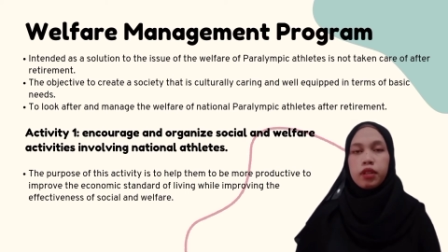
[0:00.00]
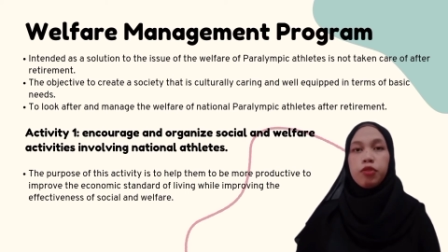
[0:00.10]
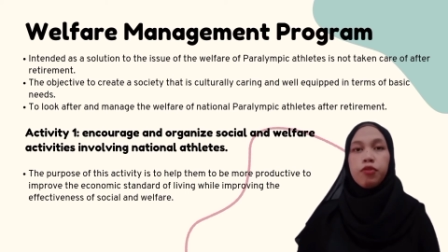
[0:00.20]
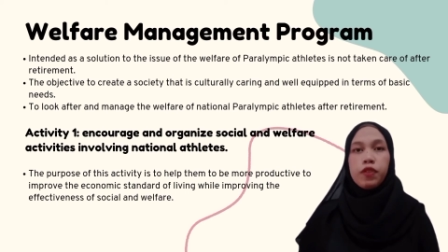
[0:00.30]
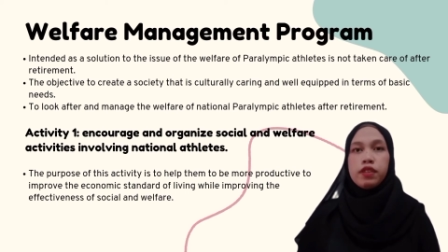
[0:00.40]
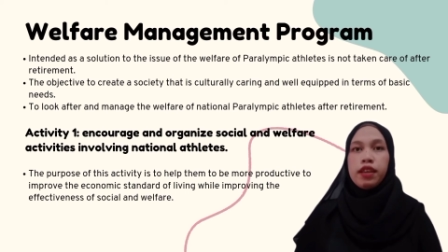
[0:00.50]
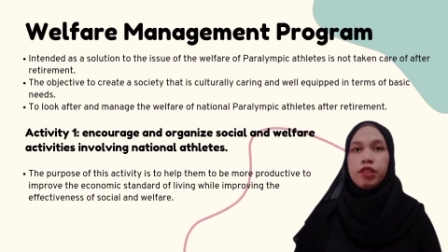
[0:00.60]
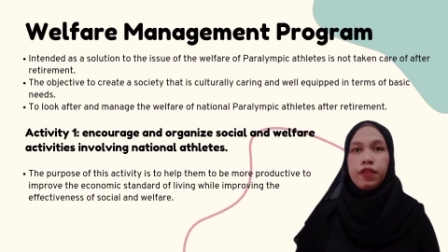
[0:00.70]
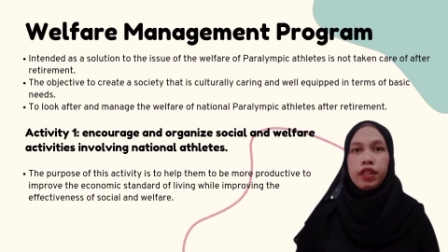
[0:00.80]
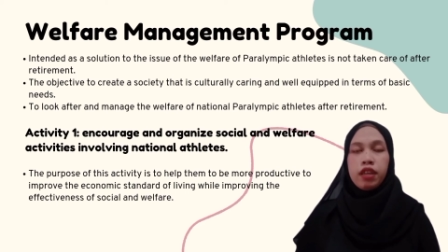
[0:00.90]
The first
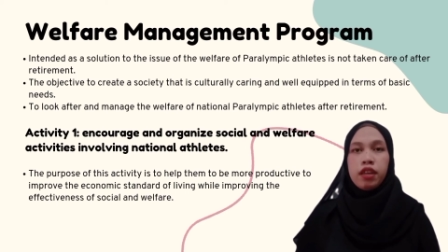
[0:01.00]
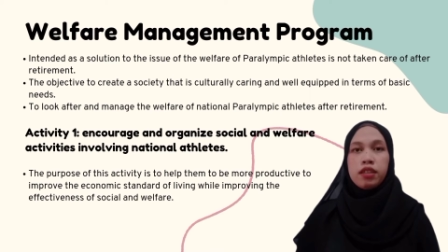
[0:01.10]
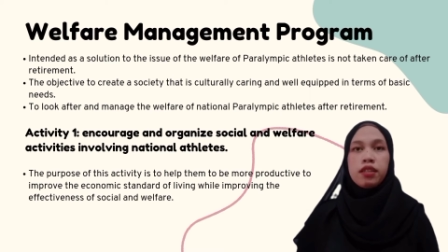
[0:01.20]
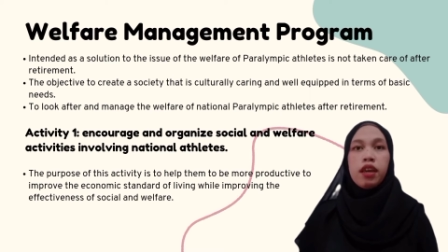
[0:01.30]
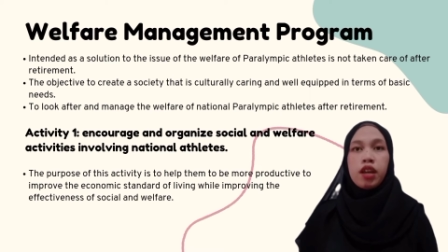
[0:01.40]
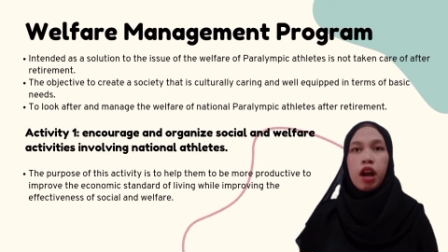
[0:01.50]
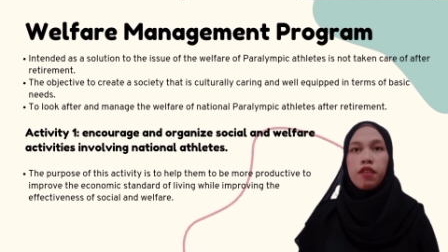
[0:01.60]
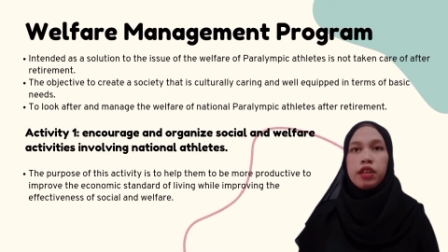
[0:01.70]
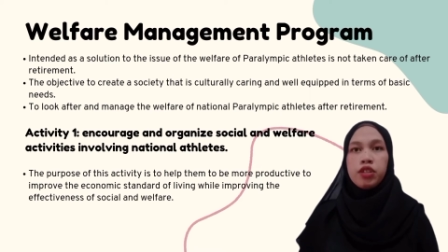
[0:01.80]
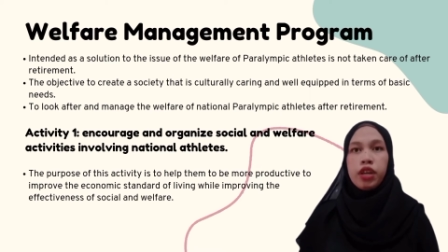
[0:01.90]
activity is
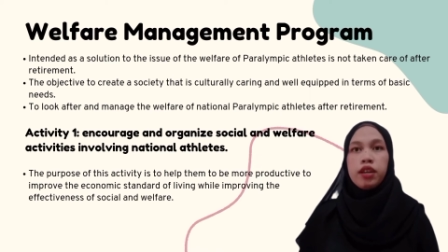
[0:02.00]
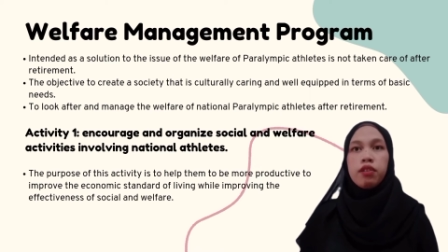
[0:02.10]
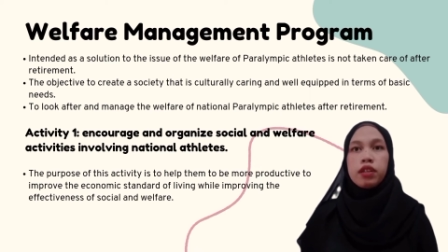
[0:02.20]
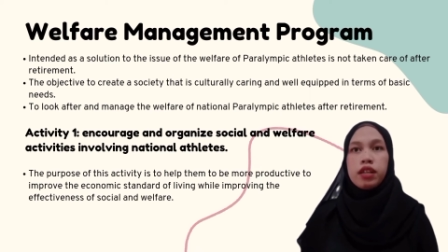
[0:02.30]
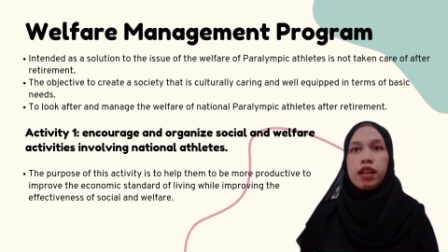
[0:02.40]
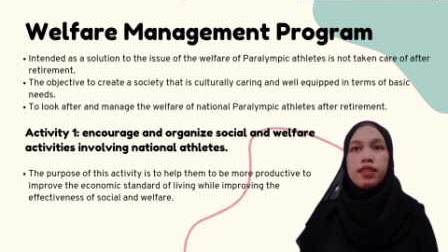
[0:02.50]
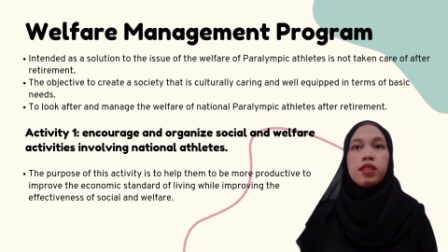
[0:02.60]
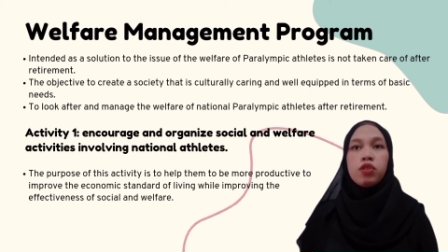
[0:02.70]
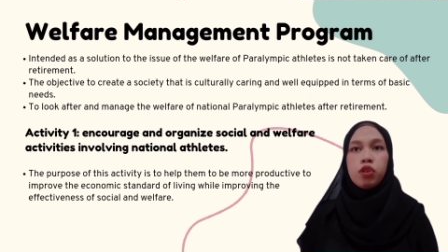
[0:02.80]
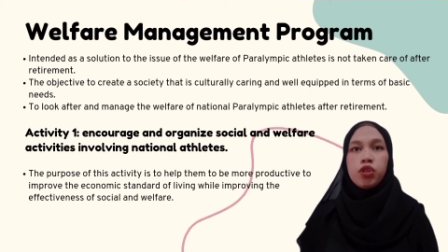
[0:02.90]
encourage and
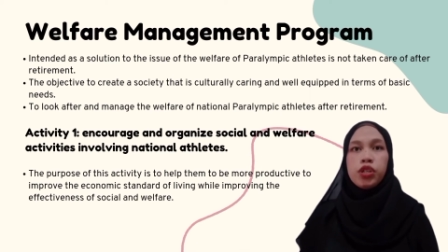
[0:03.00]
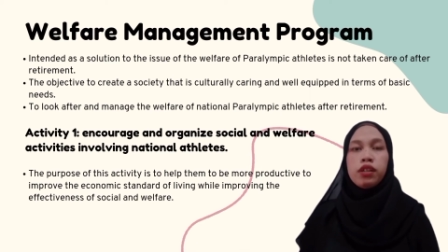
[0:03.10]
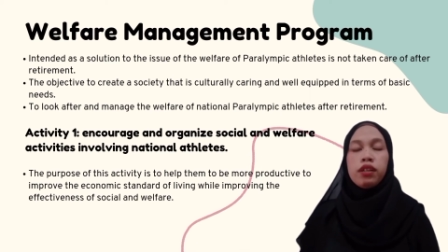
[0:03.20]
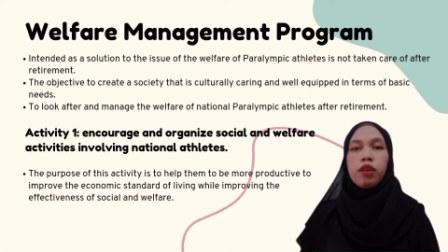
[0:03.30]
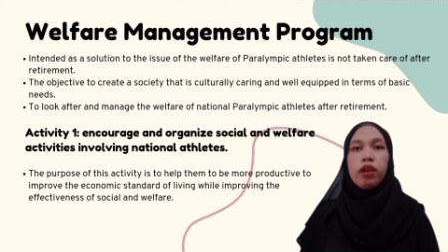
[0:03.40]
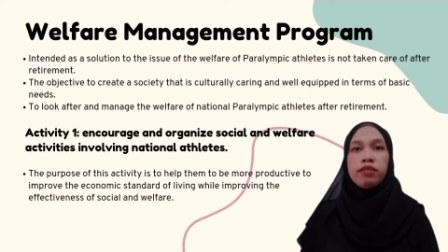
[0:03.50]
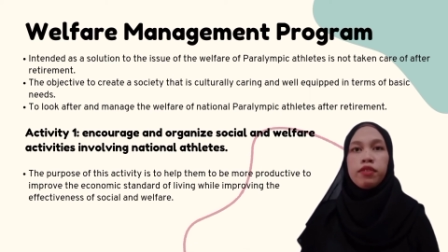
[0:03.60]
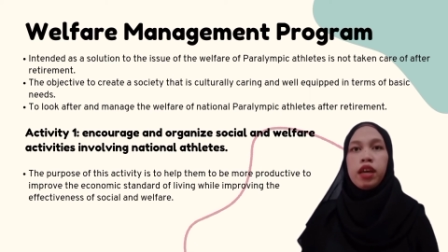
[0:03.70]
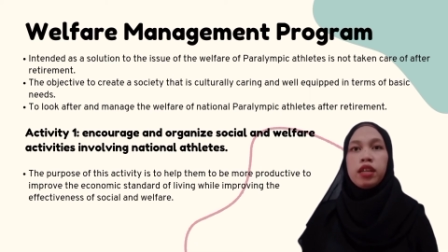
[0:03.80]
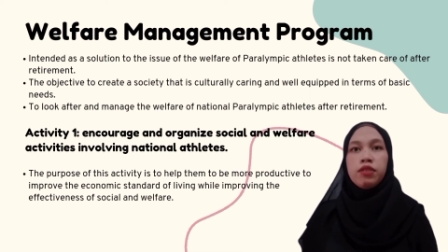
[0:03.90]
organize social and
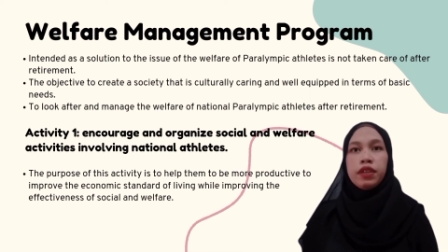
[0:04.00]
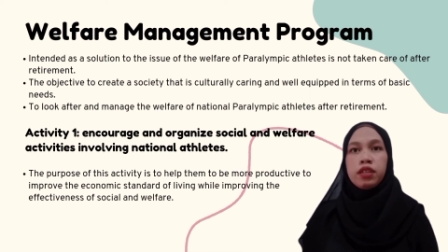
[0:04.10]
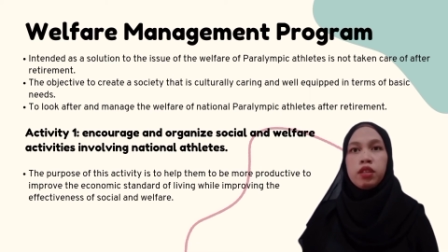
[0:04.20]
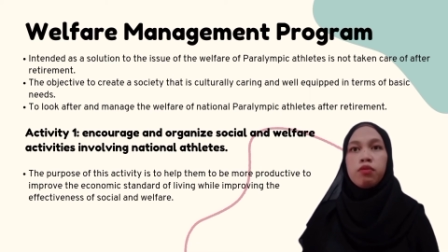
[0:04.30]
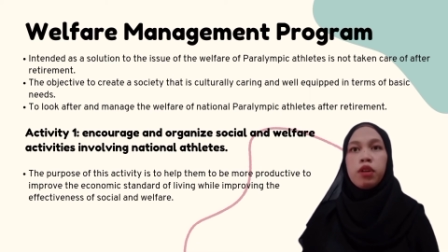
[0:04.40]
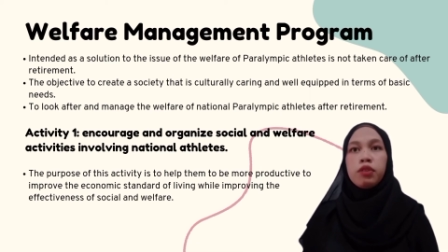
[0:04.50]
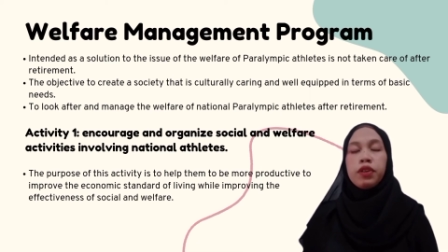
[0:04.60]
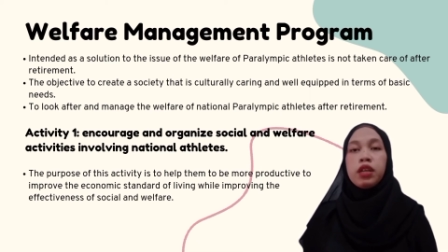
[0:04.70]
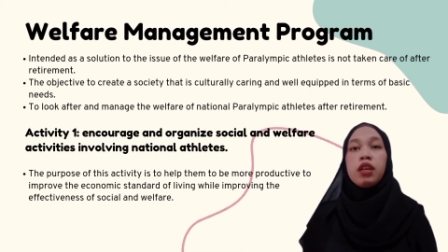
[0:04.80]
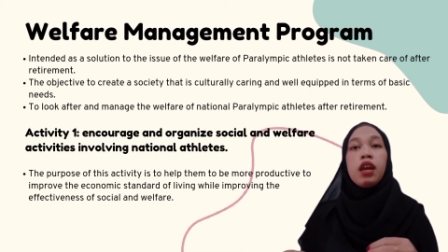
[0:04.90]
welfare activities
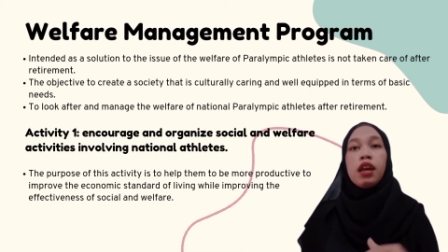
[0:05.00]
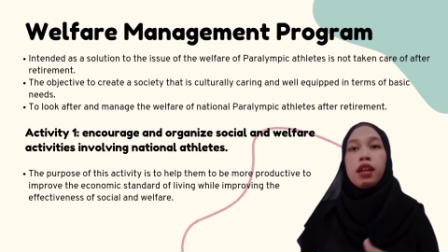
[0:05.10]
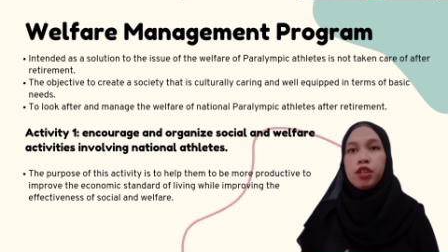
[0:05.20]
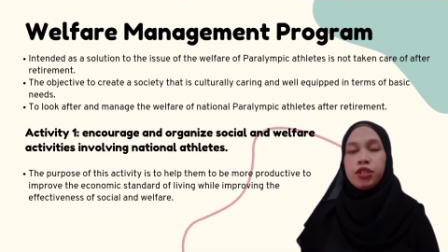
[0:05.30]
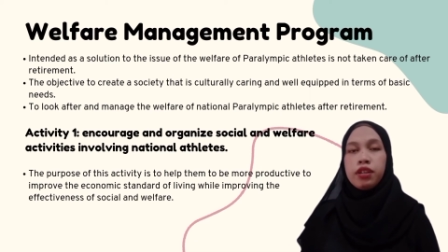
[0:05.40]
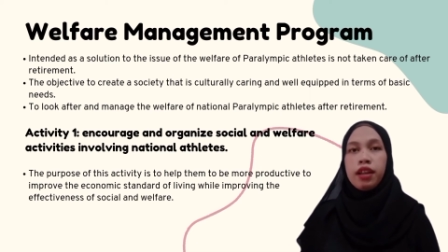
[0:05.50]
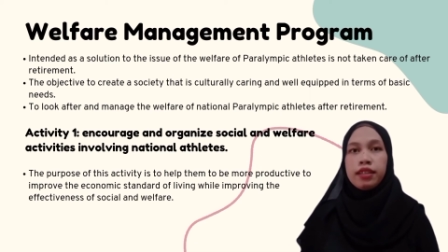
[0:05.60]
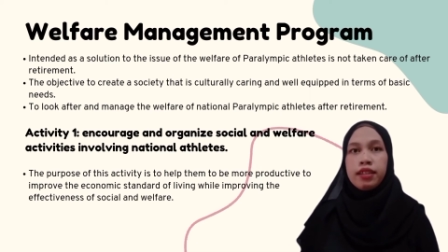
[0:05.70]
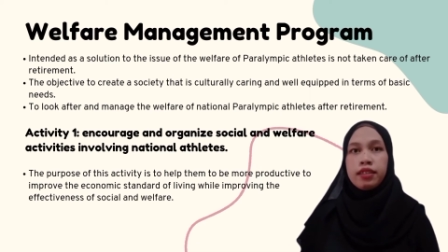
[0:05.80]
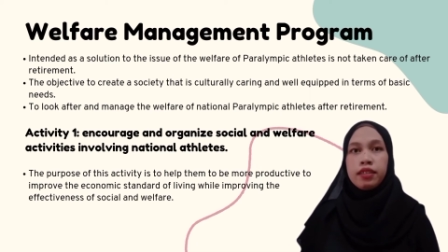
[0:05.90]
involving national
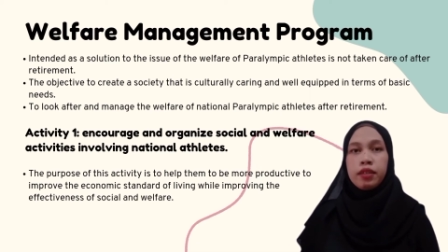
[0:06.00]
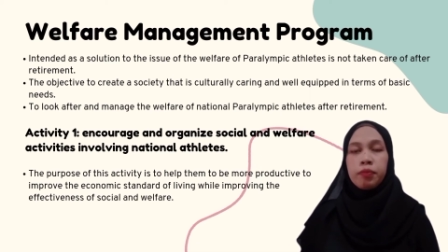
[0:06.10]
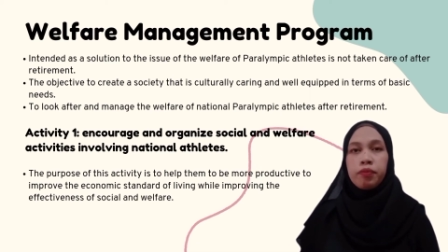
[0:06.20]
athletes.